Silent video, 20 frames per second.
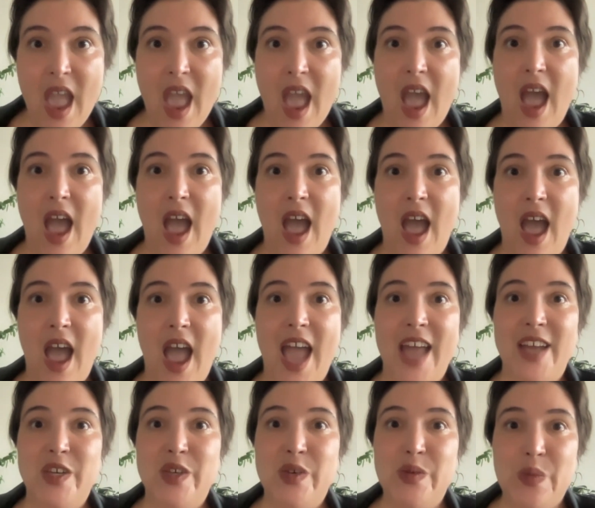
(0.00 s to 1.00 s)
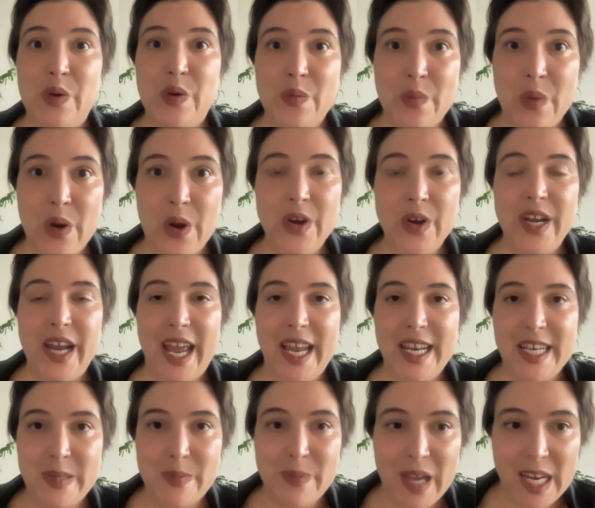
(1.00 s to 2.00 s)
and to promote
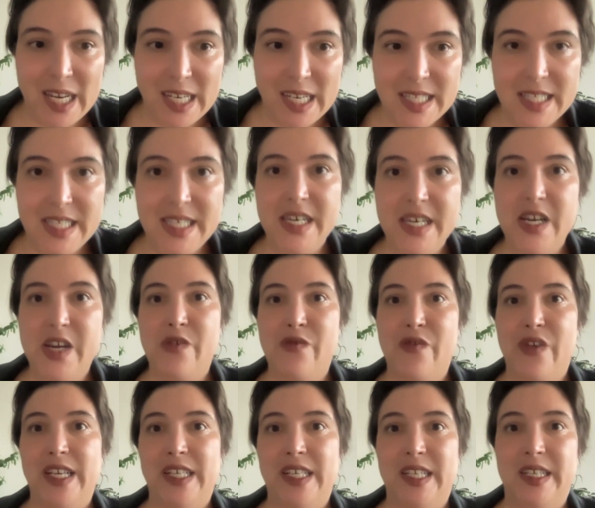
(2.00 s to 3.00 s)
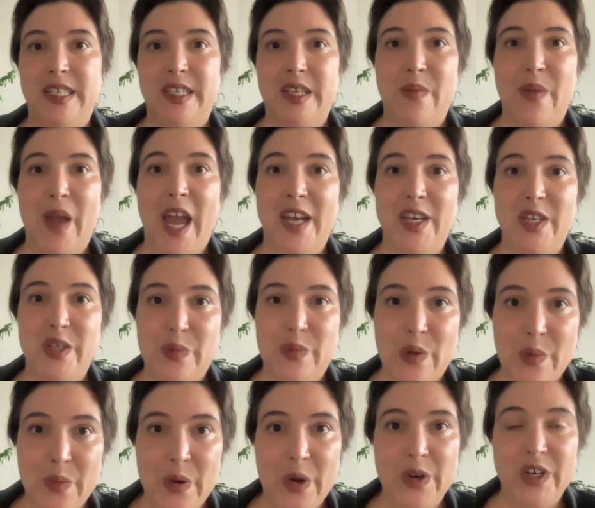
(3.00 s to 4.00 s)
anti-Palestinian racism and to
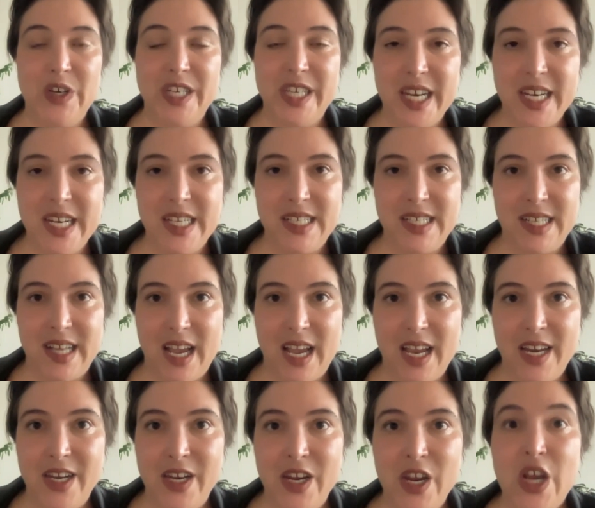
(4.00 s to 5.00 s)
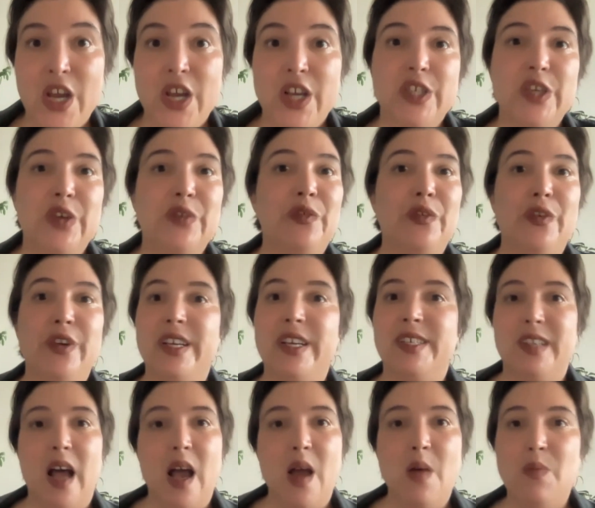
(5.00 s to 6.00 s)
promote genocide. So, for
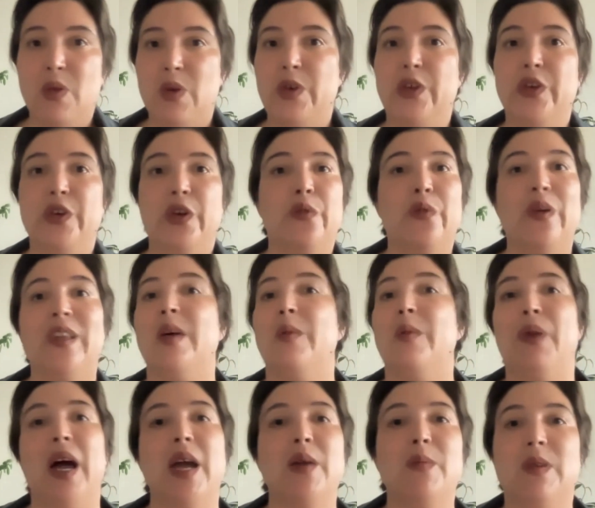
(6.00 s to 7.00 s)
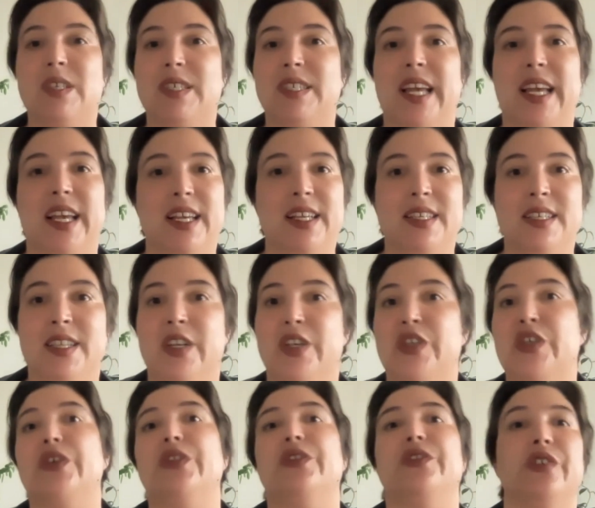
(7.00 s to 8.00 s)
example, when the Bible says the
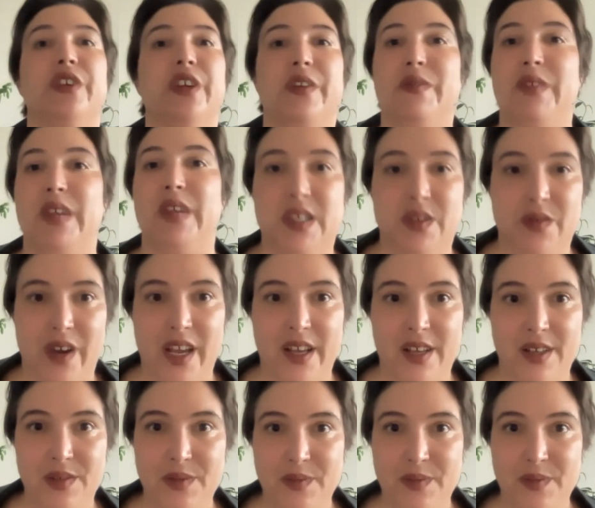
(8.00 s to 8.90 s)
children of Israel,